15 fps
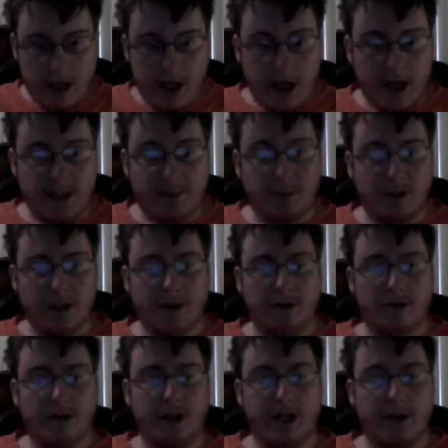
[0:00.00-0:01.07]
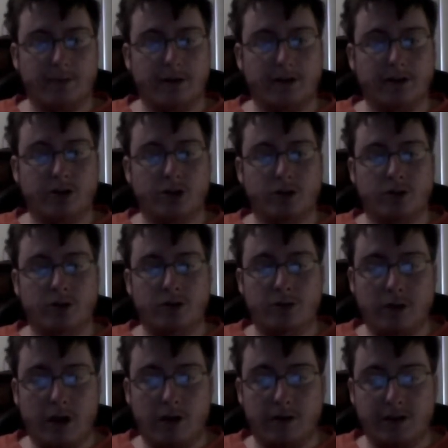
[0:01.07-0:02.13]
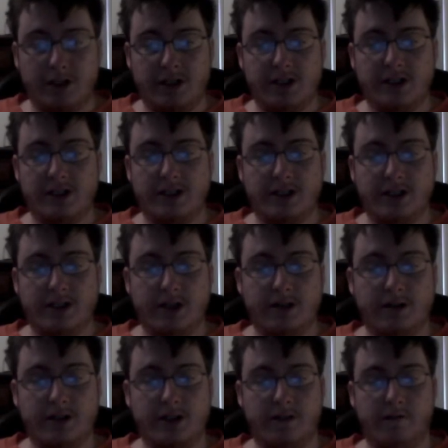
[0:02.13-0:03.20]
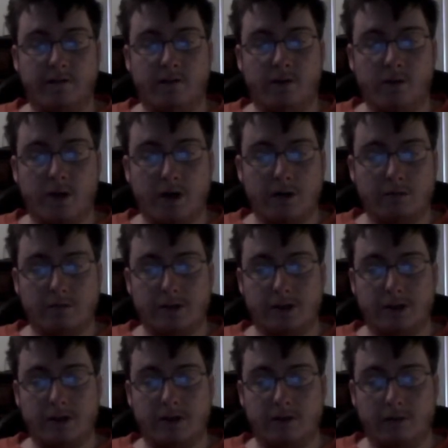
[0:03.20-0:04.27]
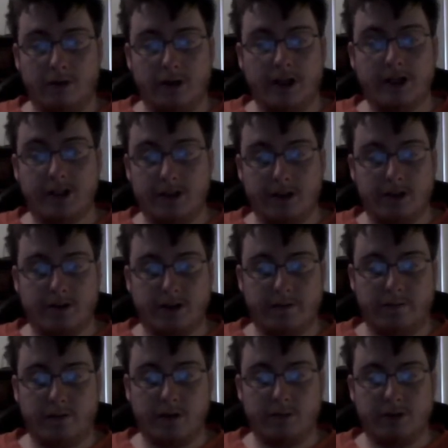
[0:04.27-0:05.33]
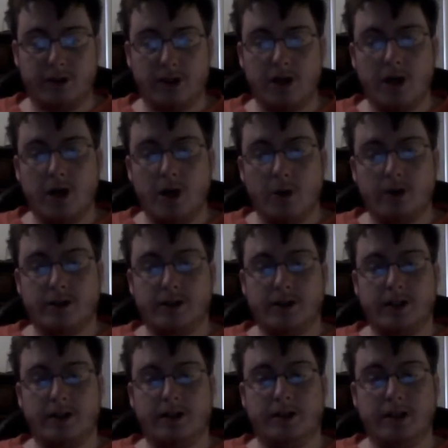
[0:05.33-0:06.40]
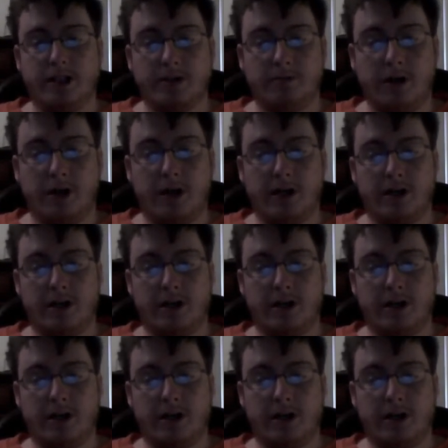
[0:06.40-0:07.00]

As Plato claimed, true knowledge isn't the knowledge of forms, well, is the knowledge of forms, which are the ideas behind